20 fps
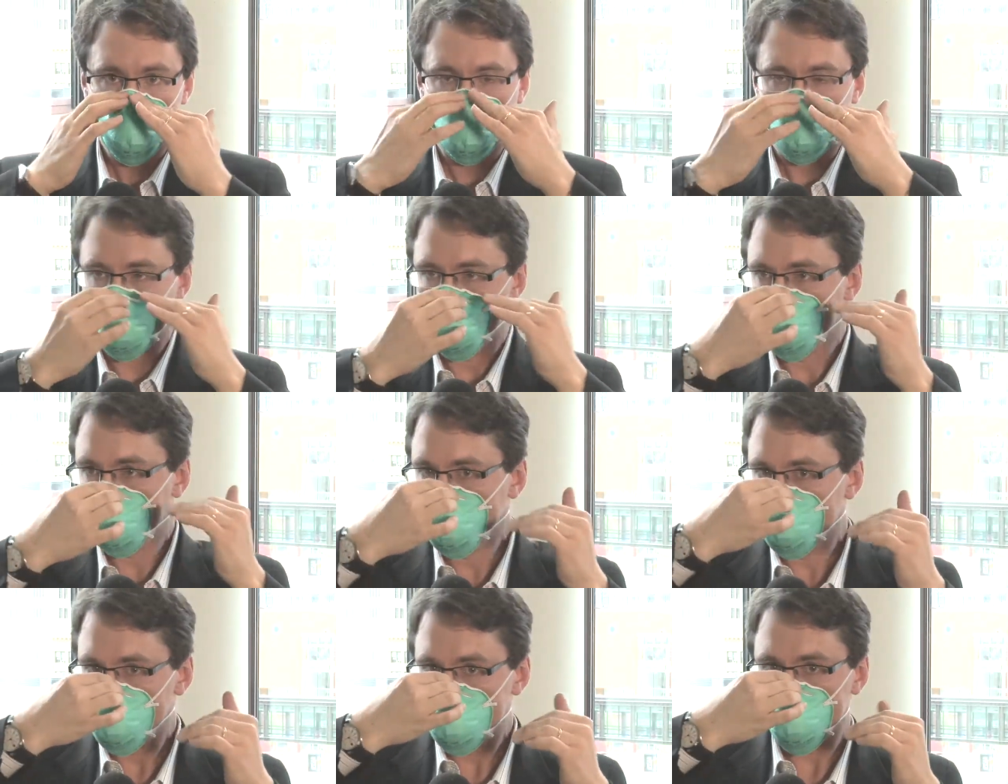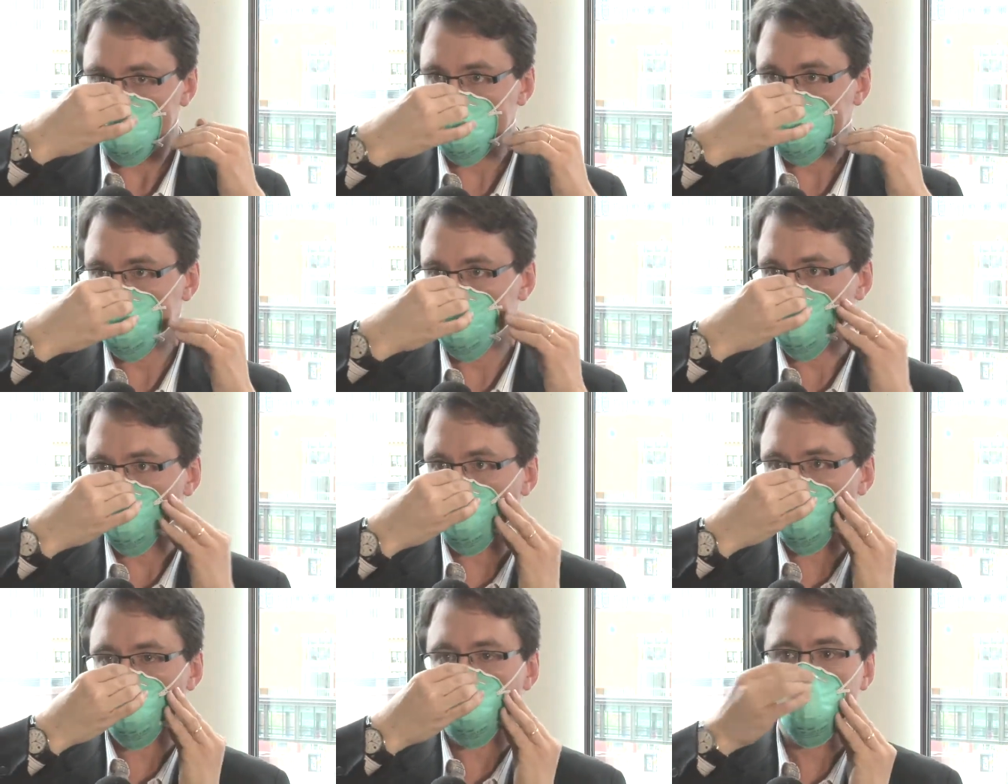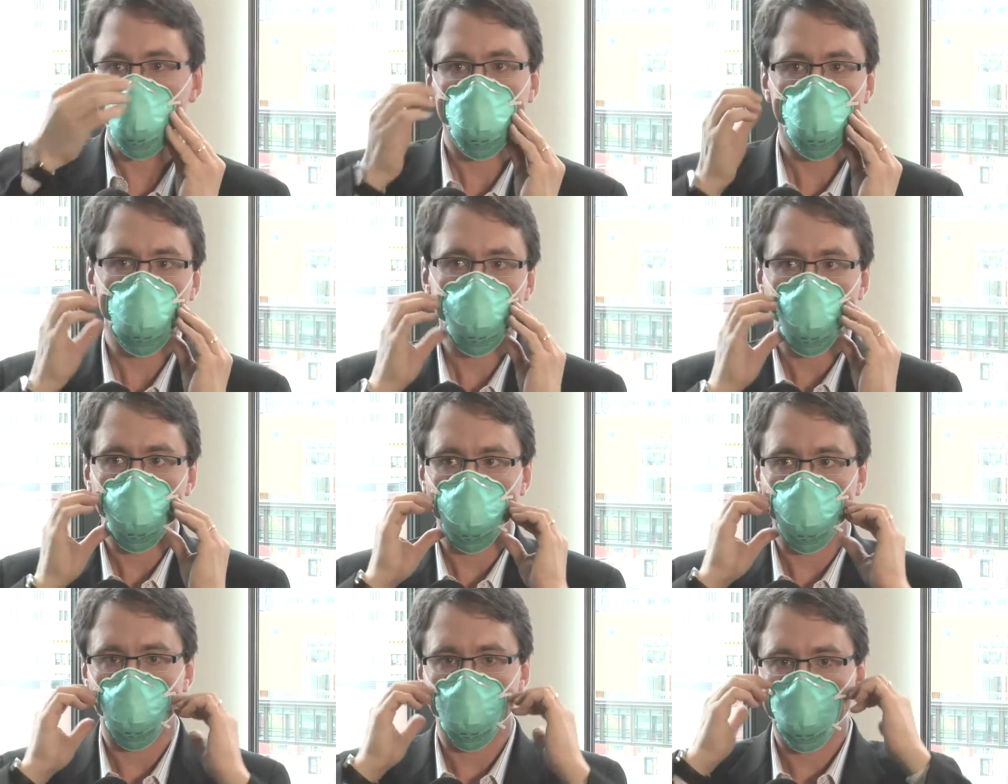To pinch it here,
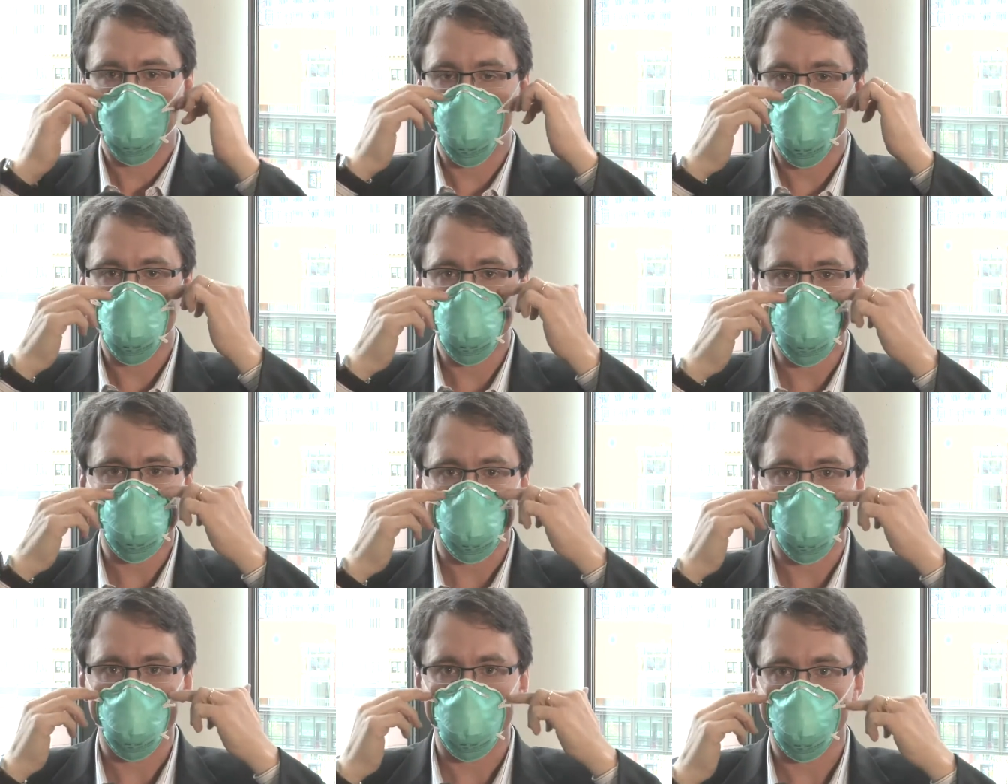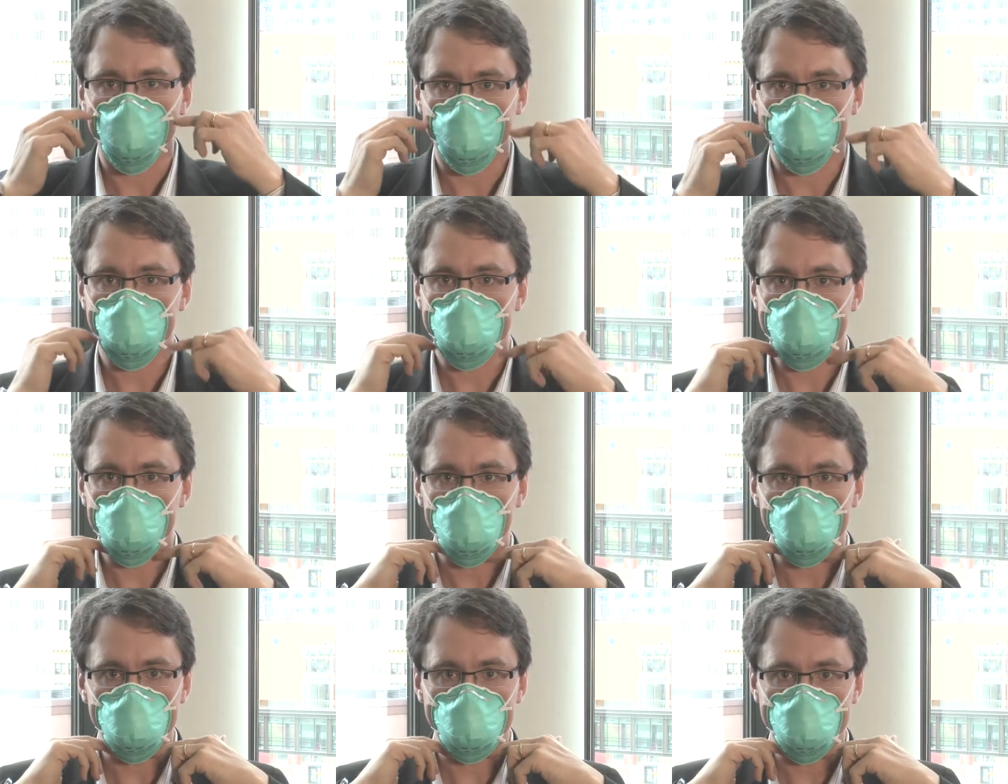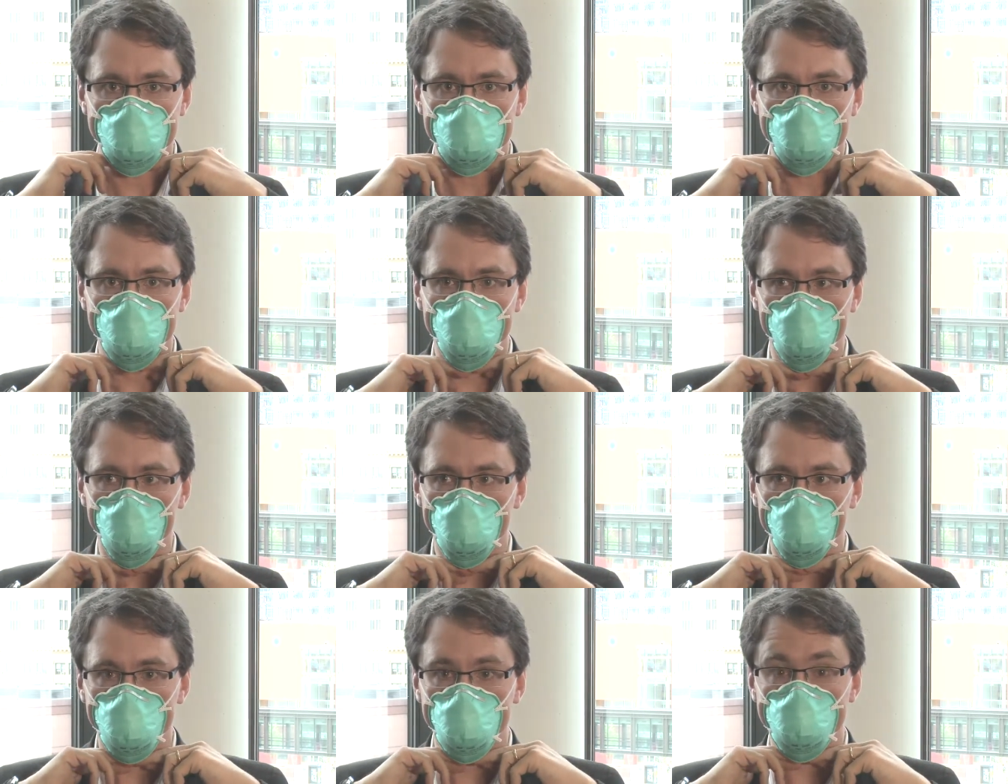and it forms a very tight
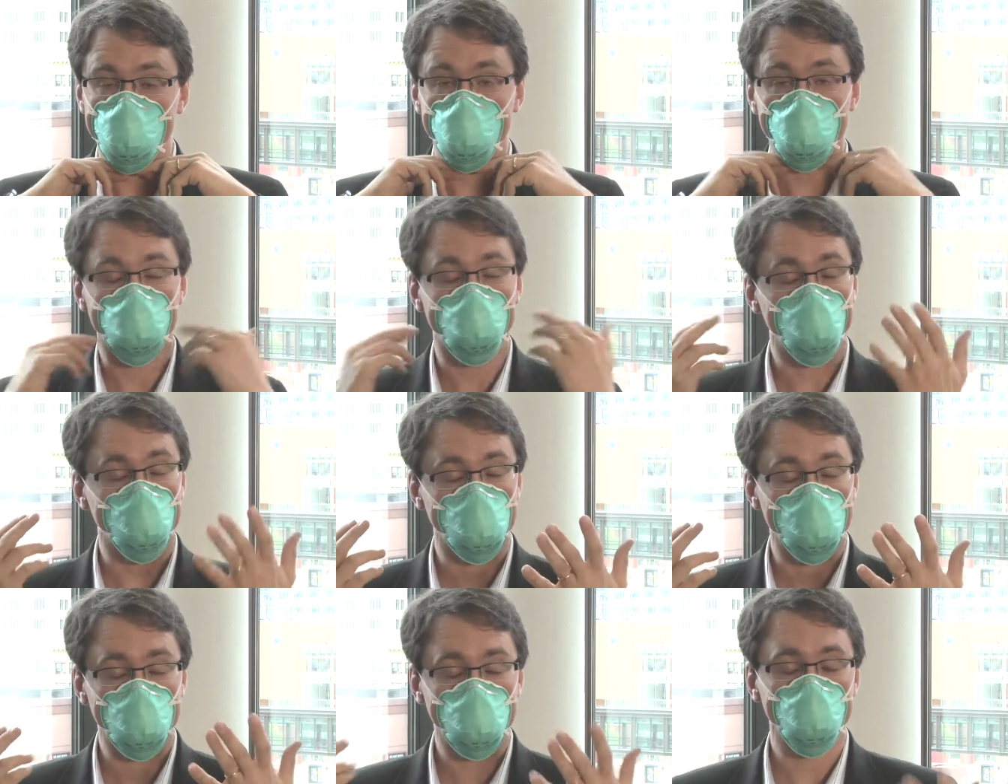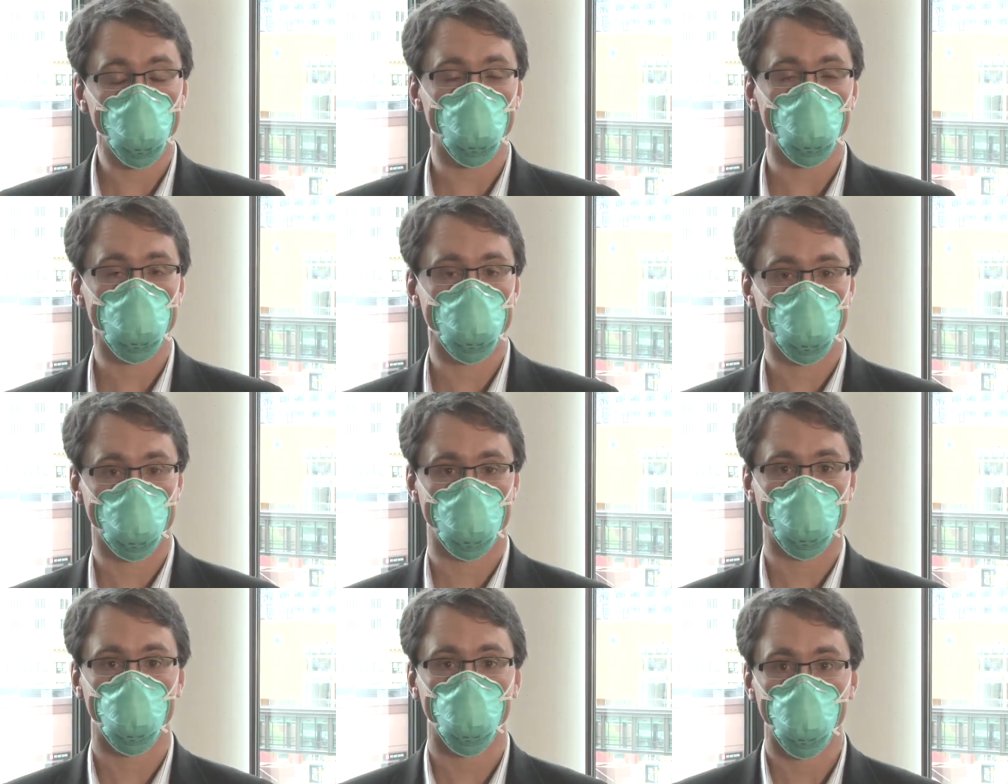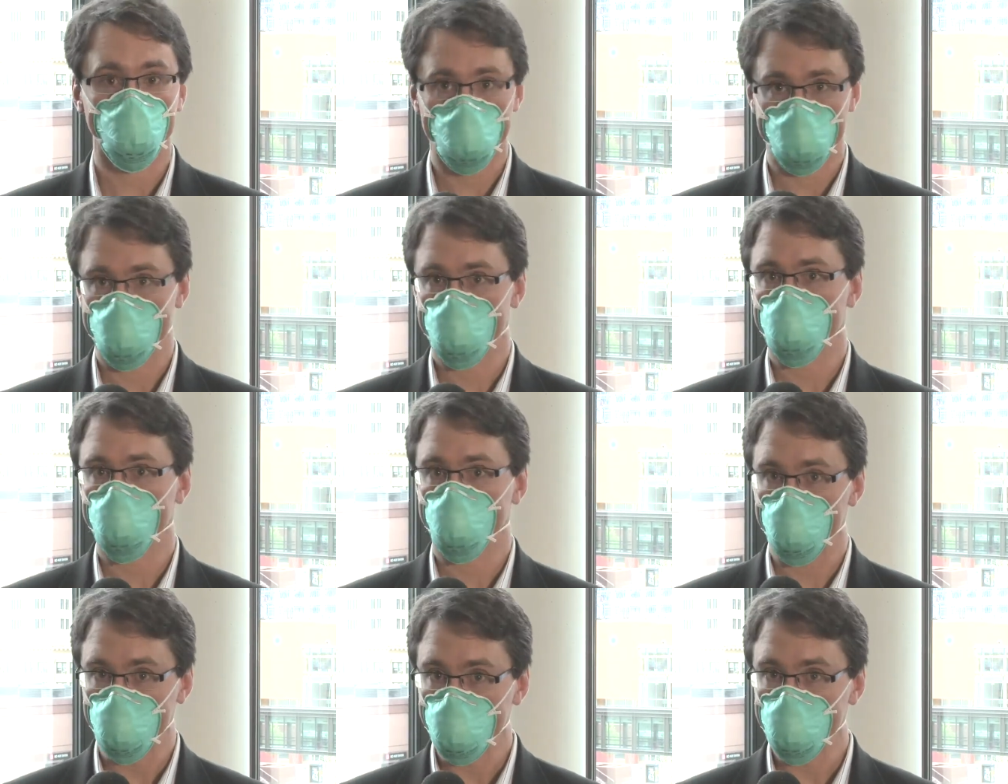seal. But as you can probably hear, it's, it's hard to
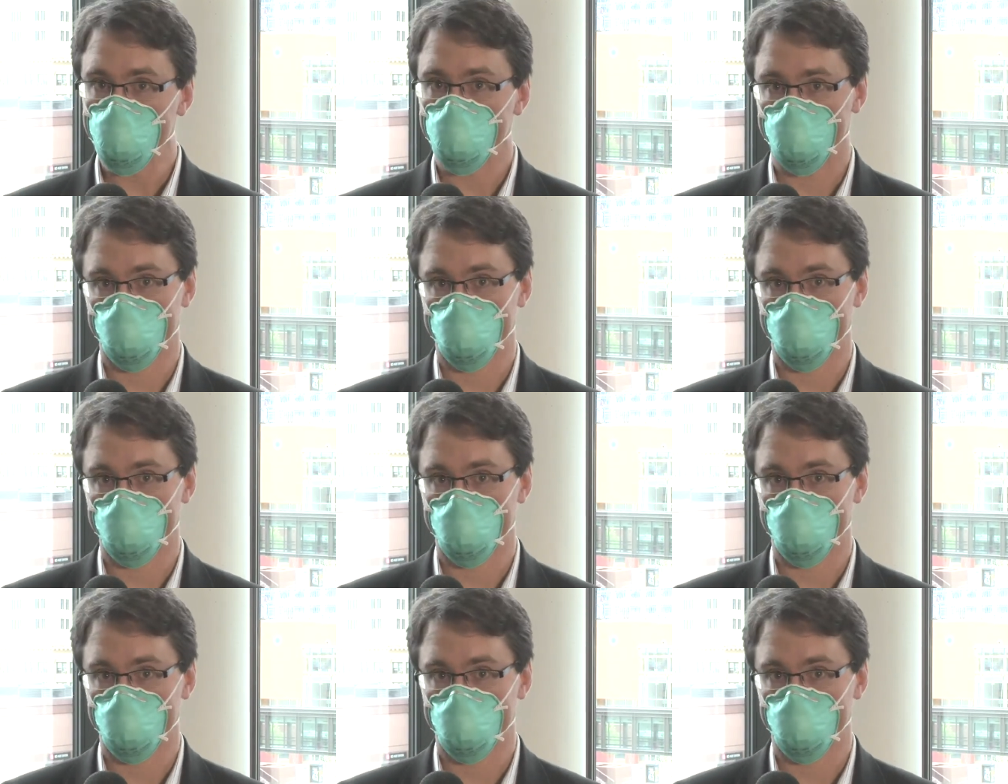speak.